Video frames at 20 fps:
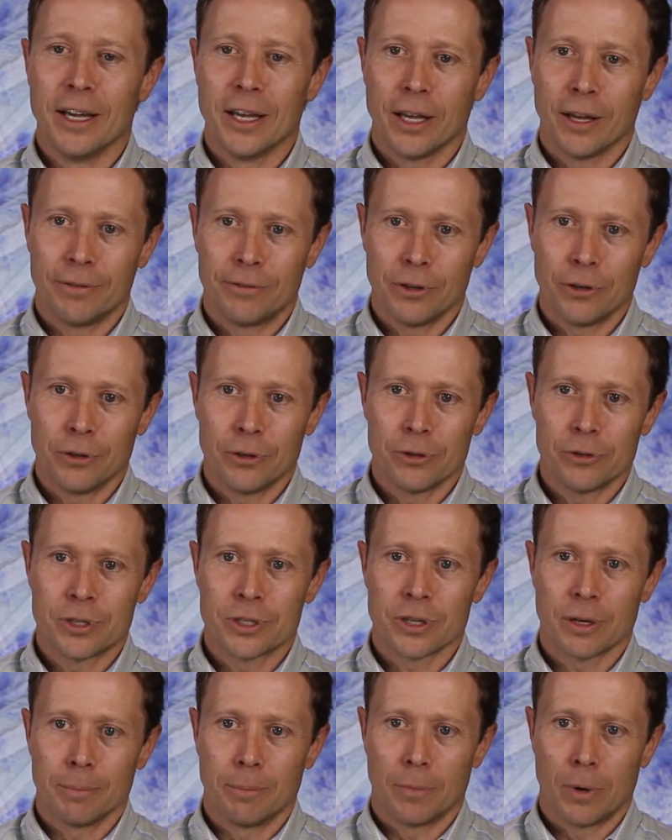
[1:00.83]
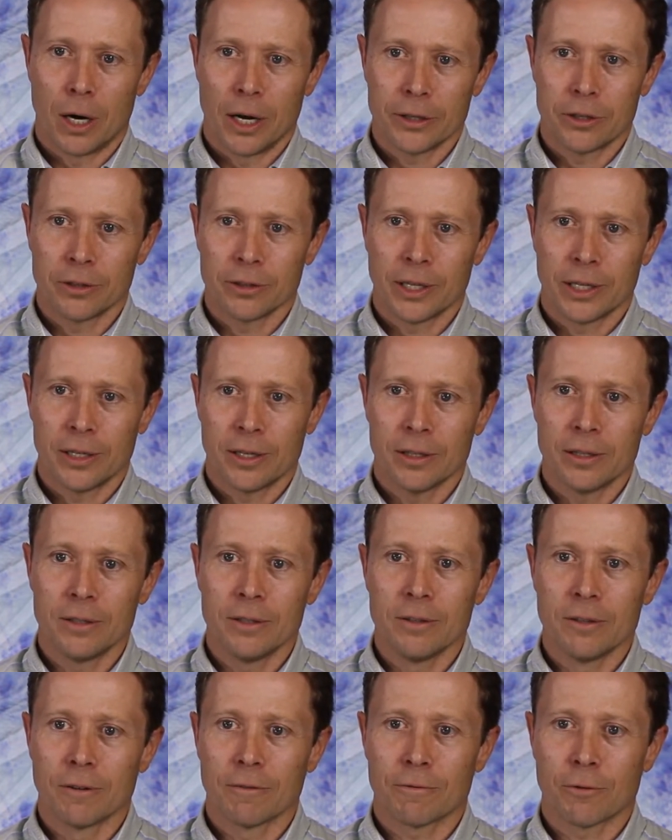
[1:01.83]
if you use some modulated
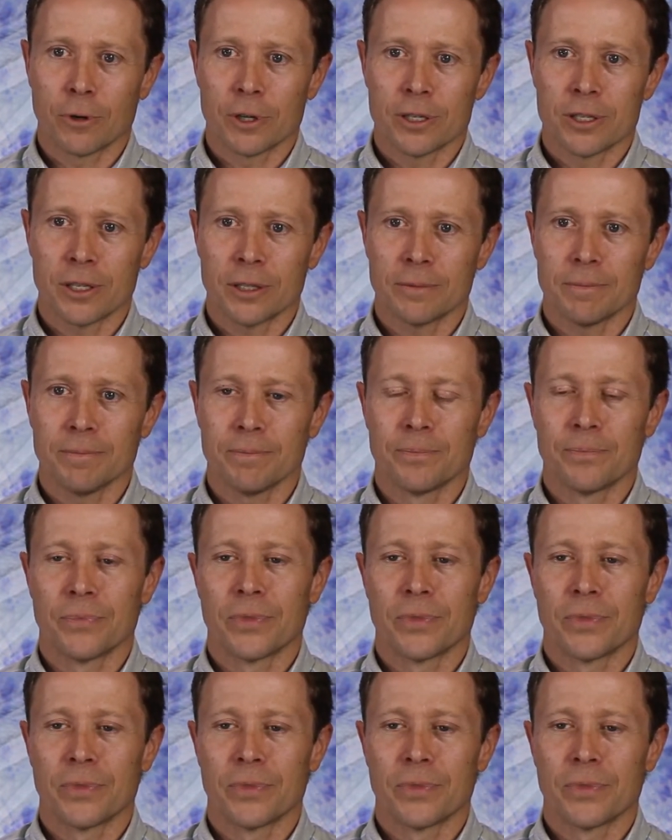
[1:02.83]
forcing.